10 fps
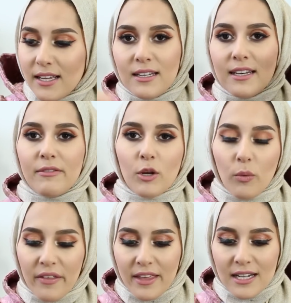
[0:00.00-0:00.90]
living
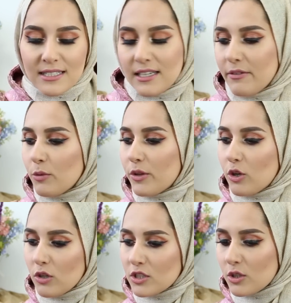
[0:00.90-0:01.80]
with it, living with
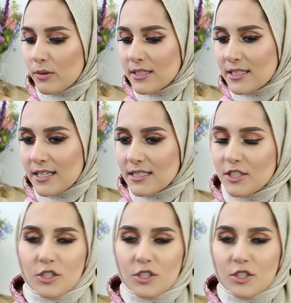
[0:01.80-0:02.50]
consequences.